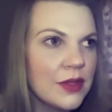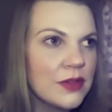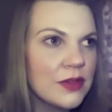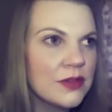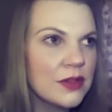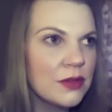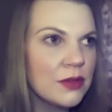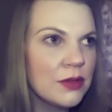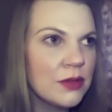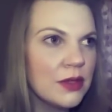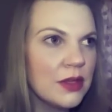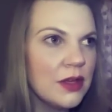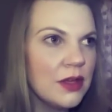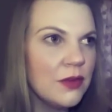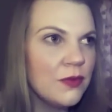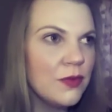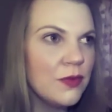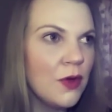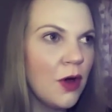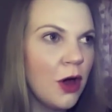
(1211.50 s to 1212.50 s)
so
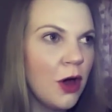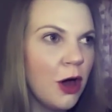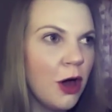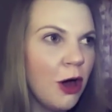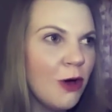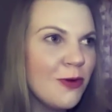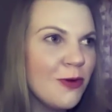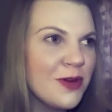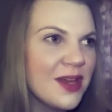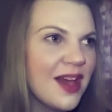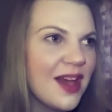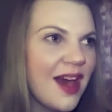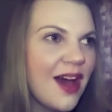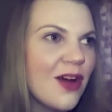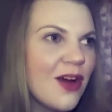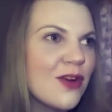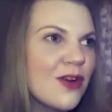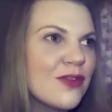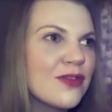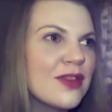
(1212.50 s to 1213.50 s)
if you're holding
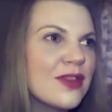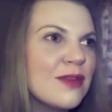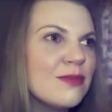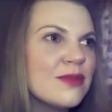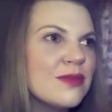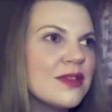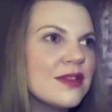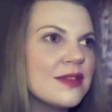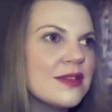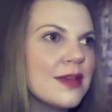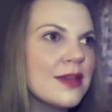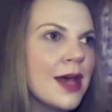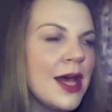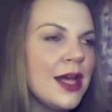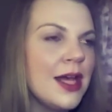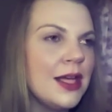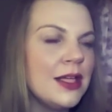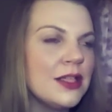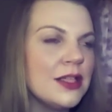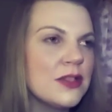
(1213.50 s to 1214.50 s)
out for them to say
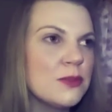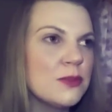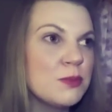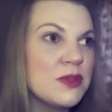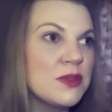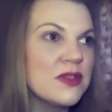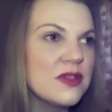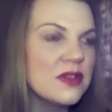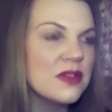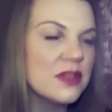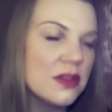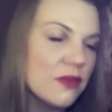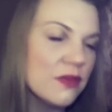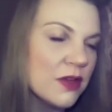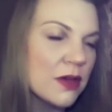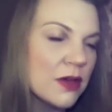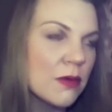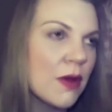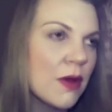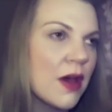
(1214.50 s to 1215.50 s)
it in a
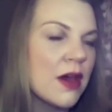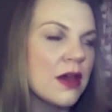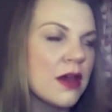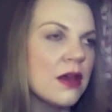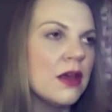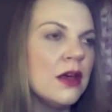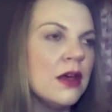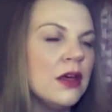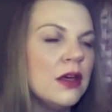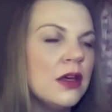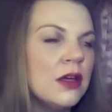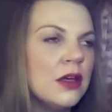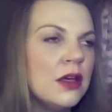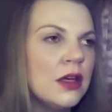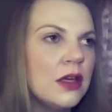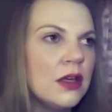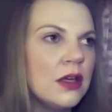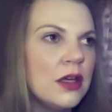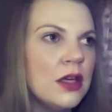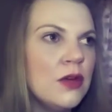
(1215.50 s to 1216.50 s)
specific way
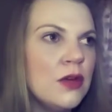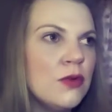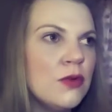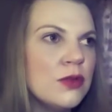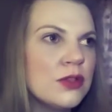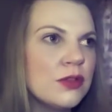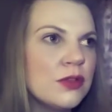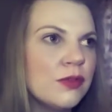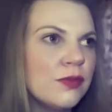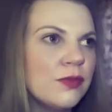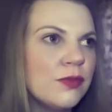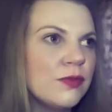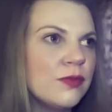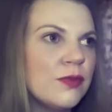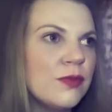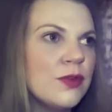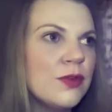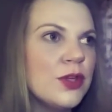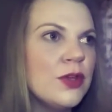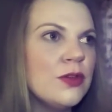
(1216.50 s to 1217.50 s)
in order
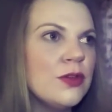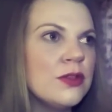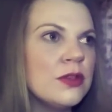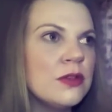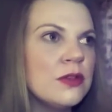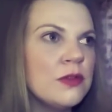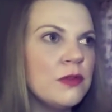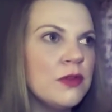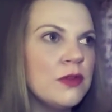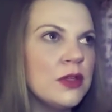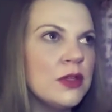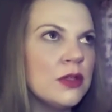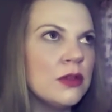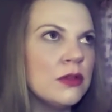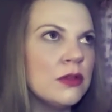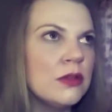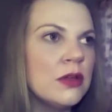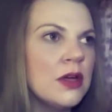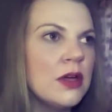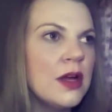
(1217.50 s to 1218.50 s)
for you to
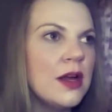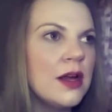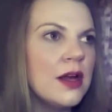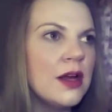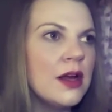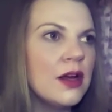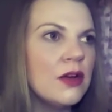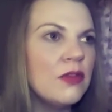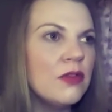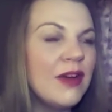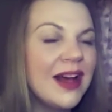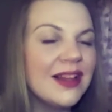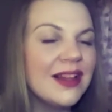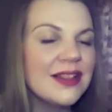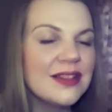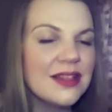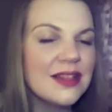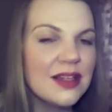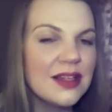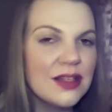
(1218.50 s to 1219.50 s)
feel
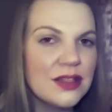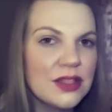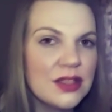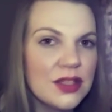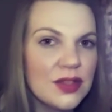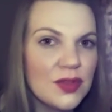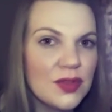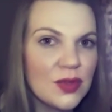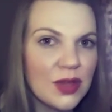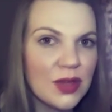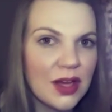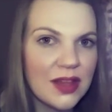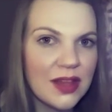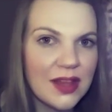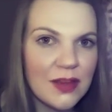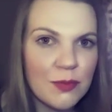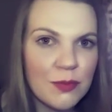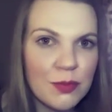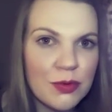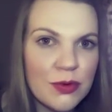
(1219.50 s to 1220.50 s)
validated or like
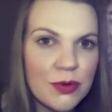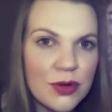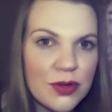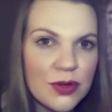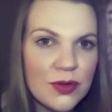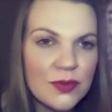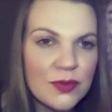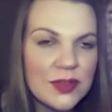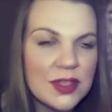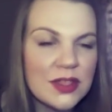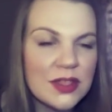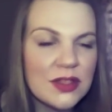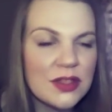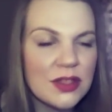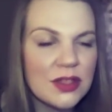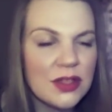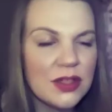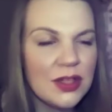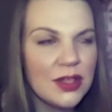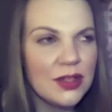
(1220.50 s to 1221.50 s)
they've proved it to
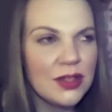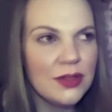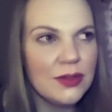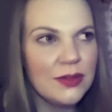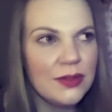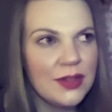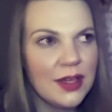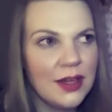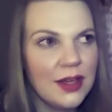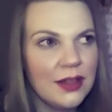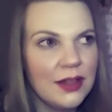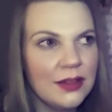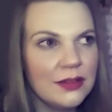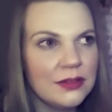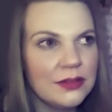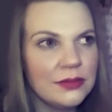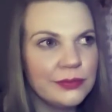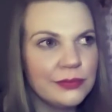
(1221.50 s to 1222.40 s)
you, then